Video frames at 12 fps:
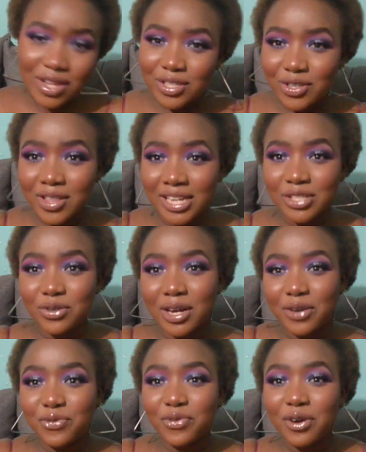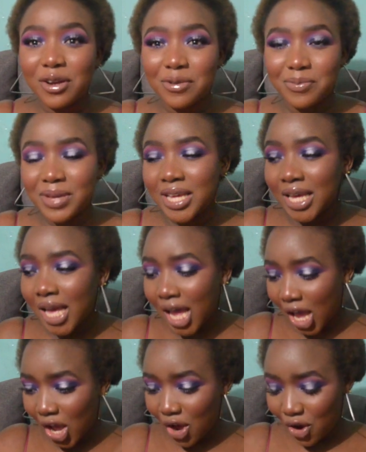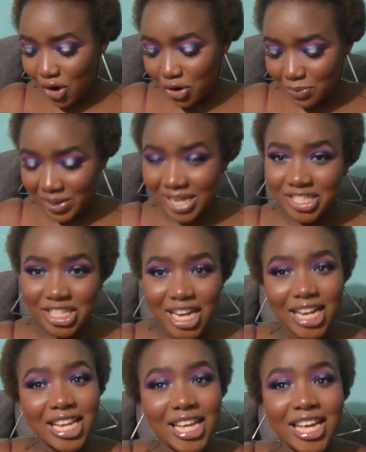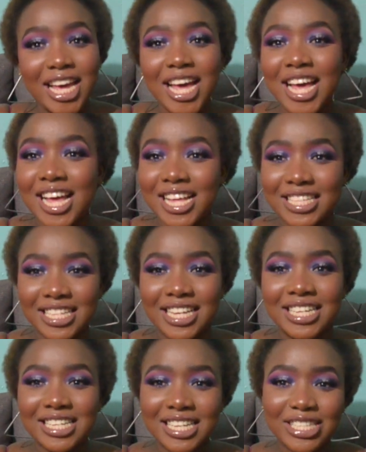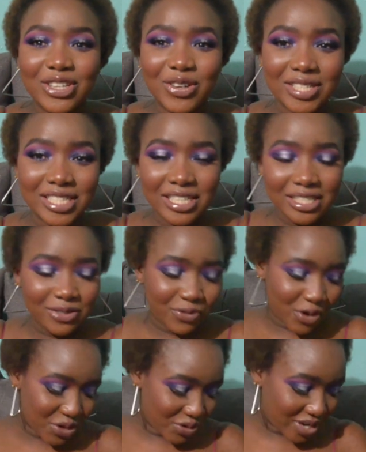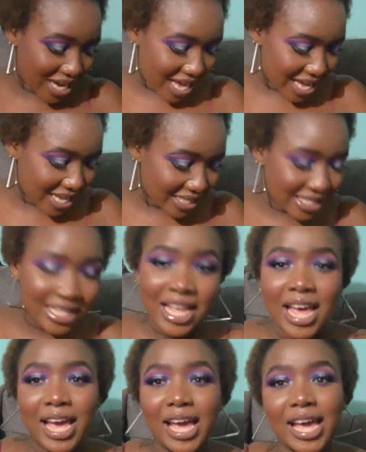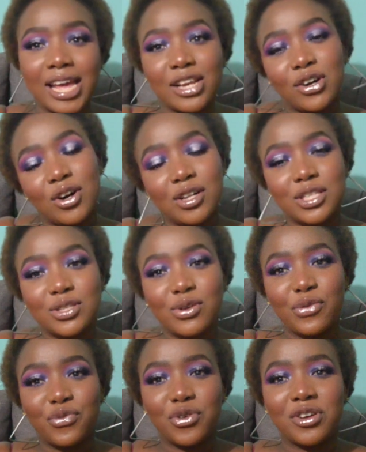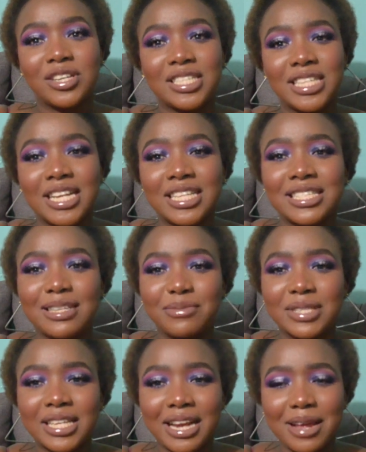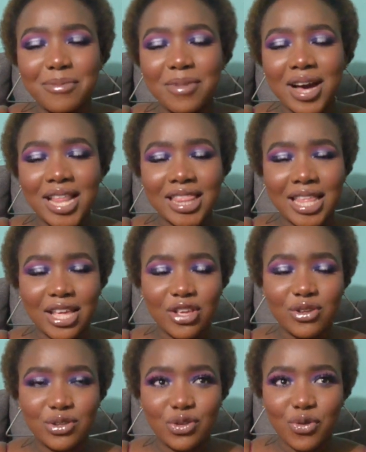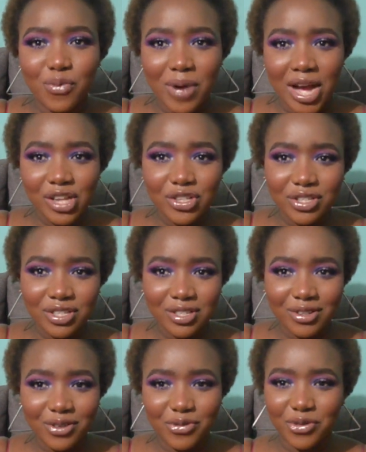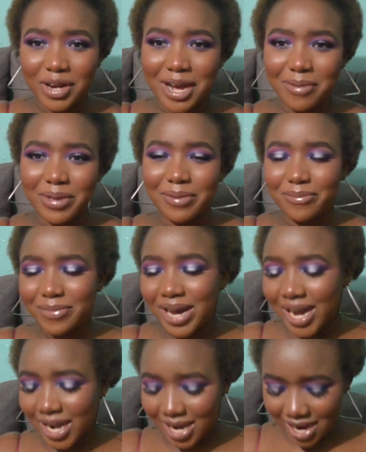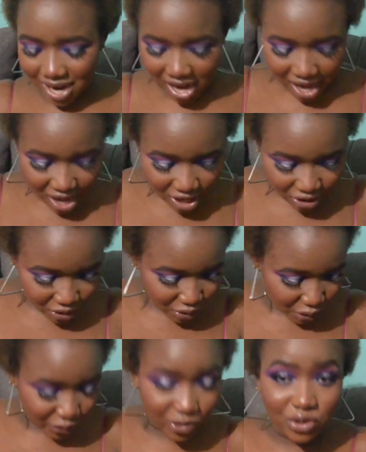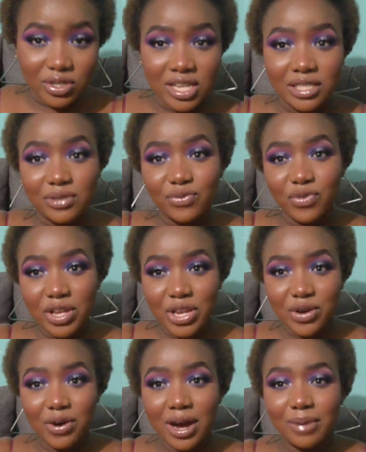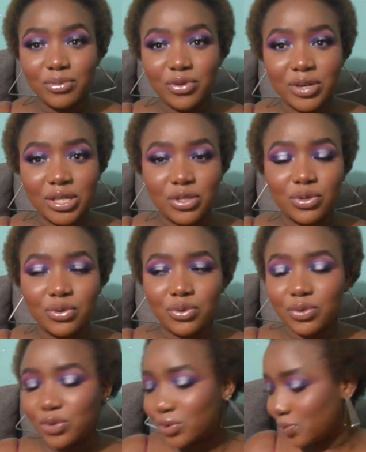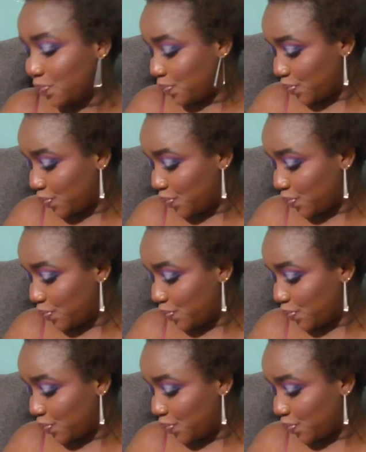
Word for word: so that you can follow me on my journey as i create content for you guys and also if you are returning subscriber thank you so much for coming back so for today's video i'm going to